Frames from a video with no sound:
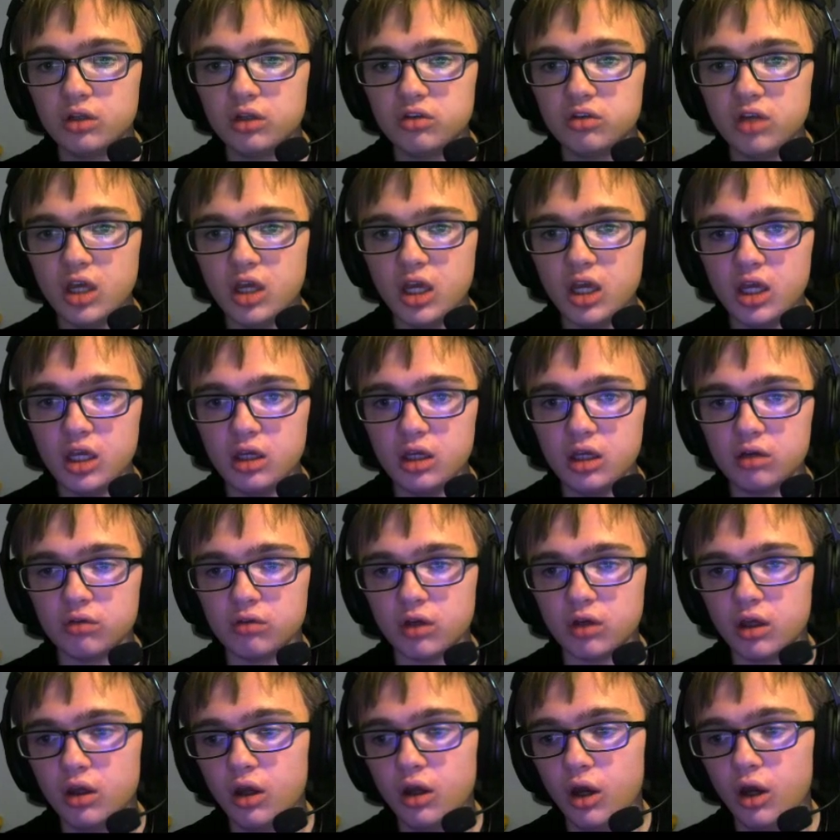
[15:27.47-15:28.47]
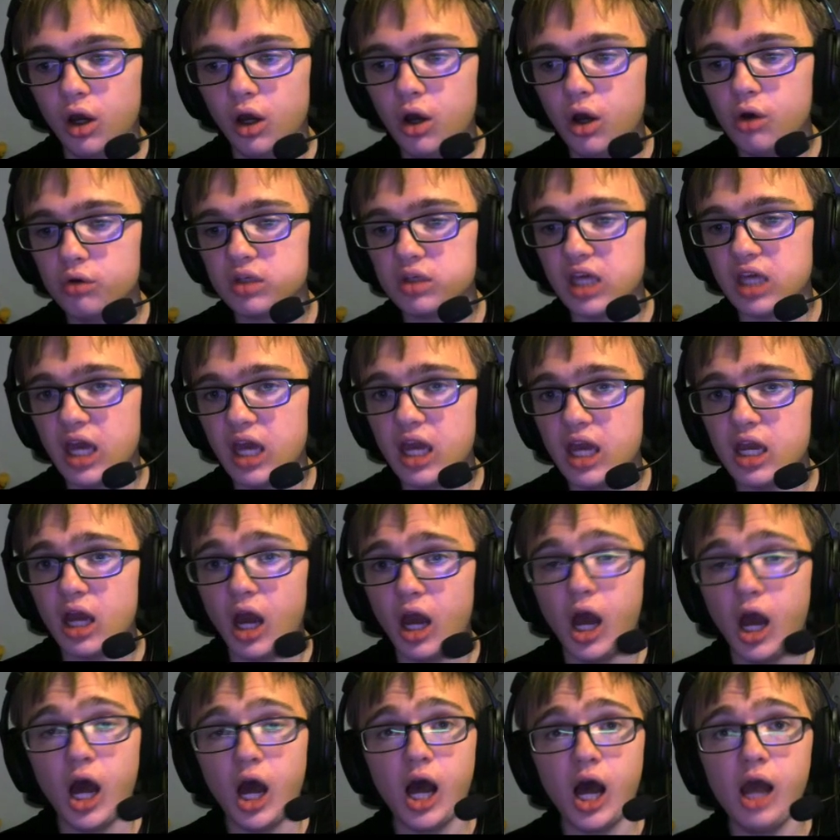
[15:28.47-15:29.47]
Save! okay,
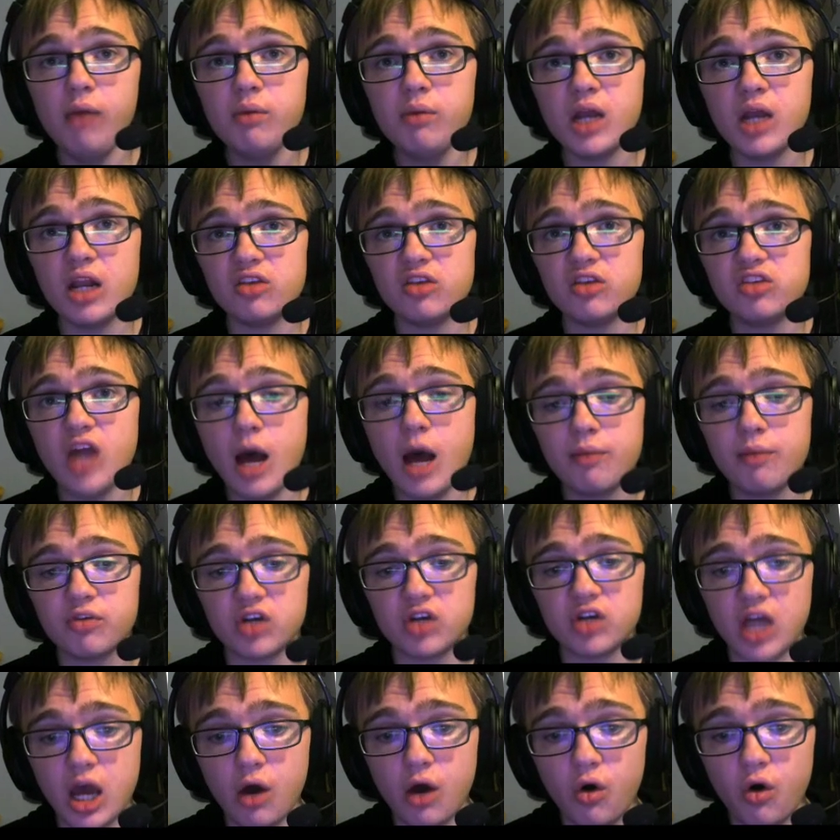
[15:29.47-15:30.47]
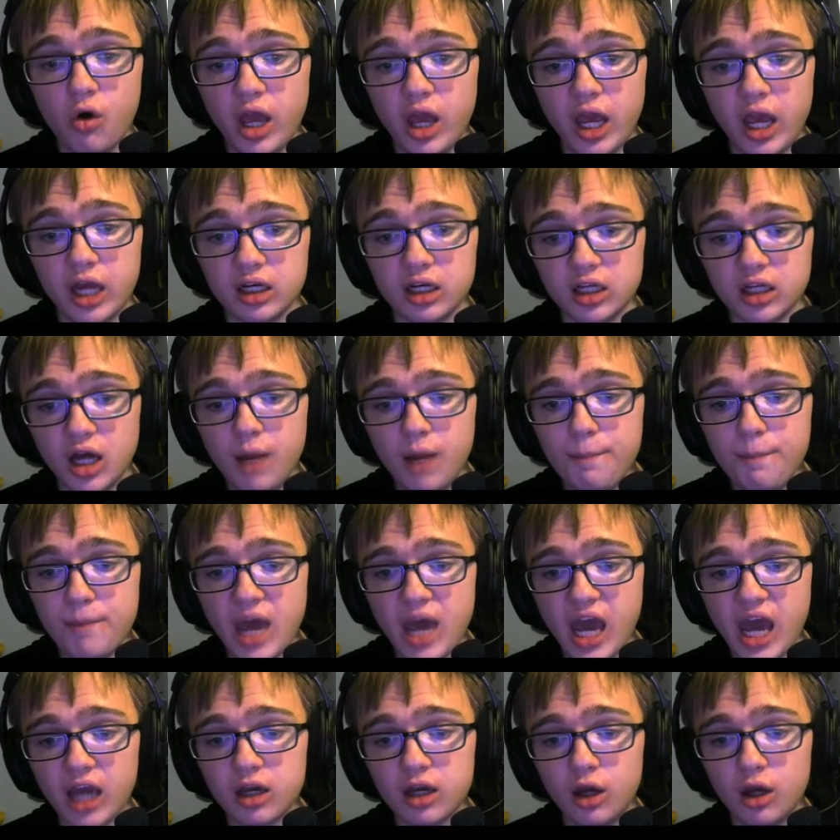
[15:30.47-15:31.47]
I'm going to stop for now and come
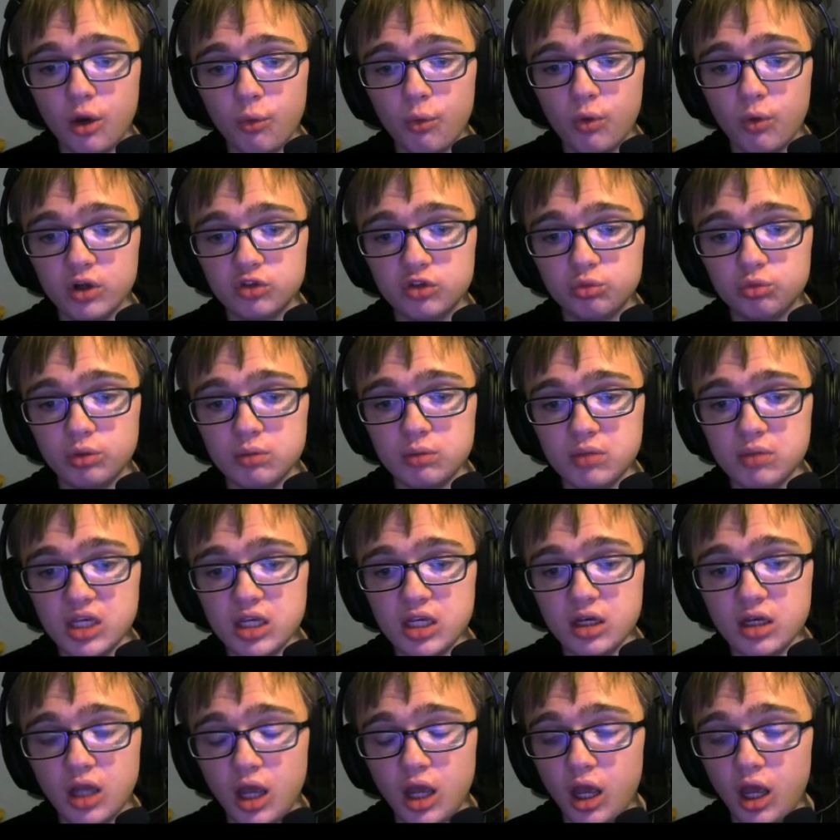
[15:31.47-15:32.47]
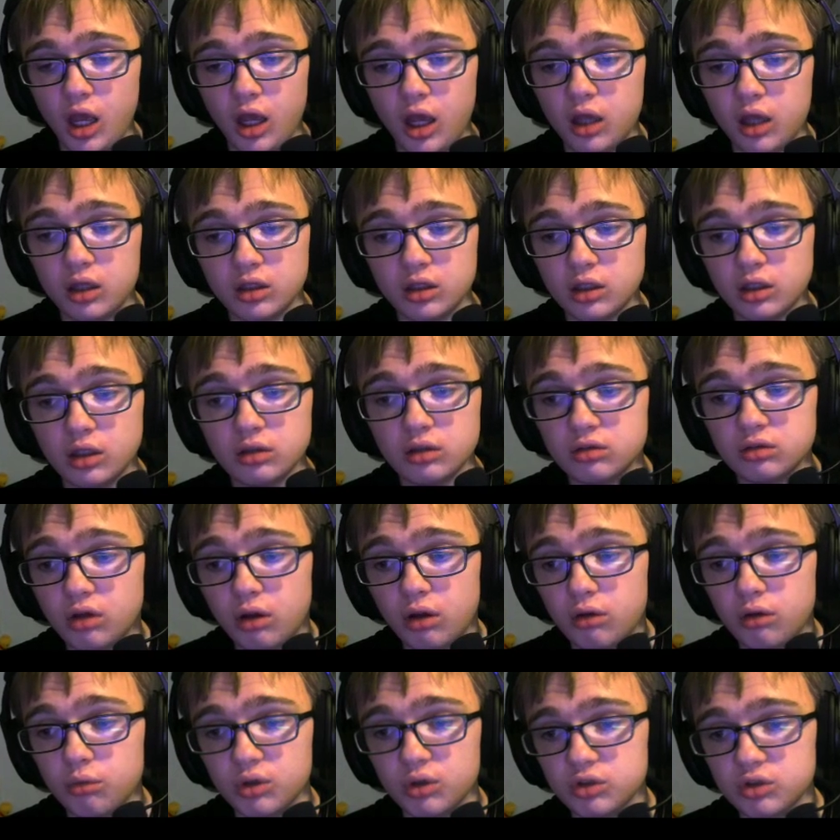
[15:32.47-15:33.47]
back once we meet.
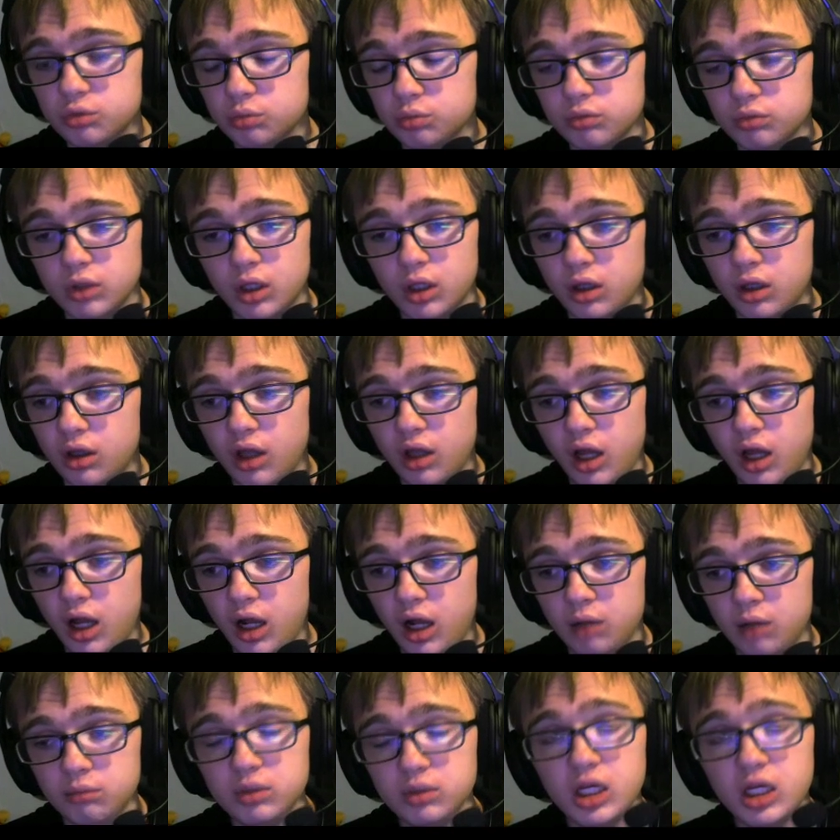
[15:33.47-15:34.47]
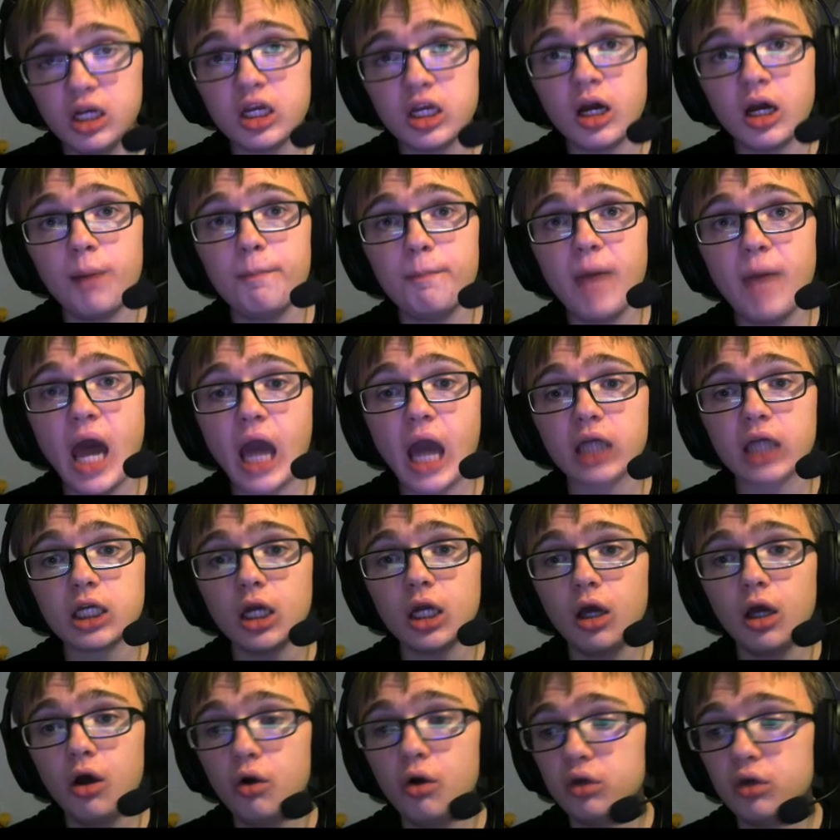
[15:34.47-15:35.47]
Once I'm going to come back.
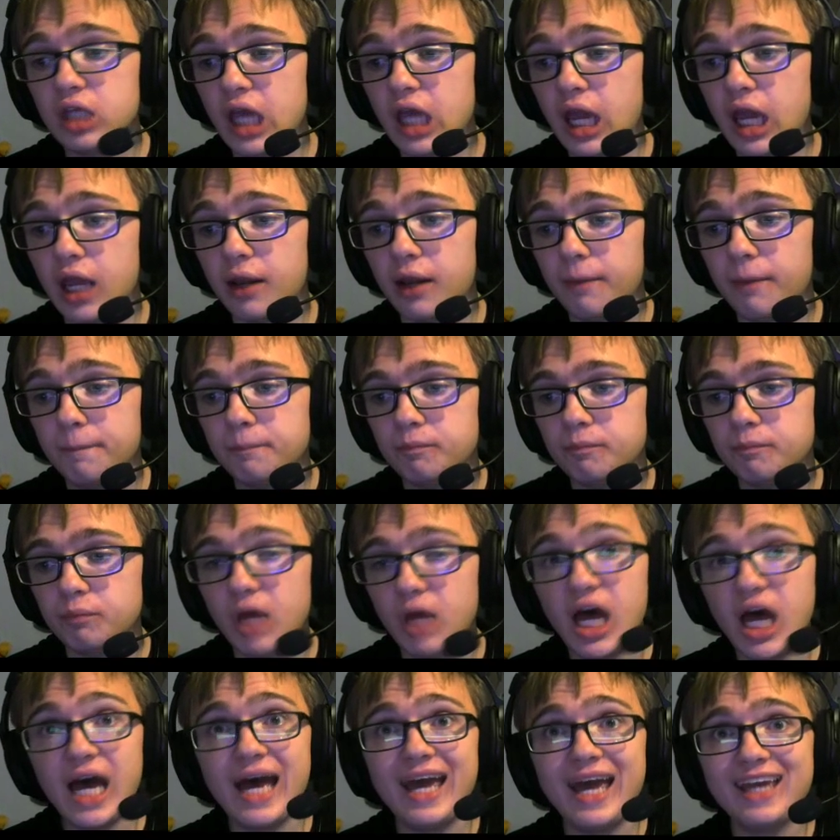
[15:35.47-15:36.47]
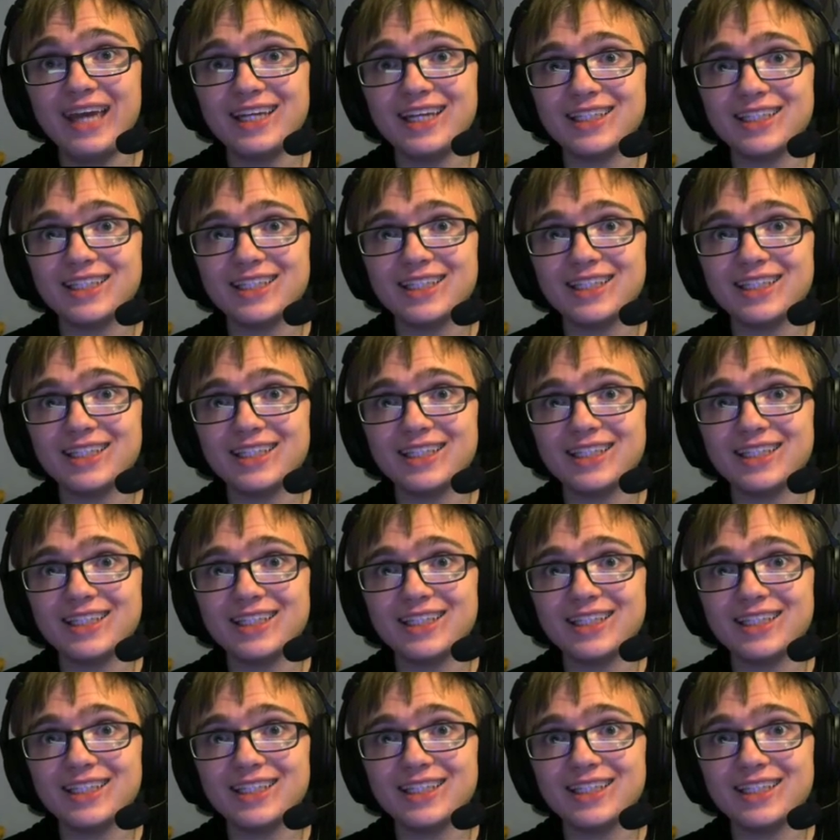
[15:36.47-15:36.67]
Okay, bye.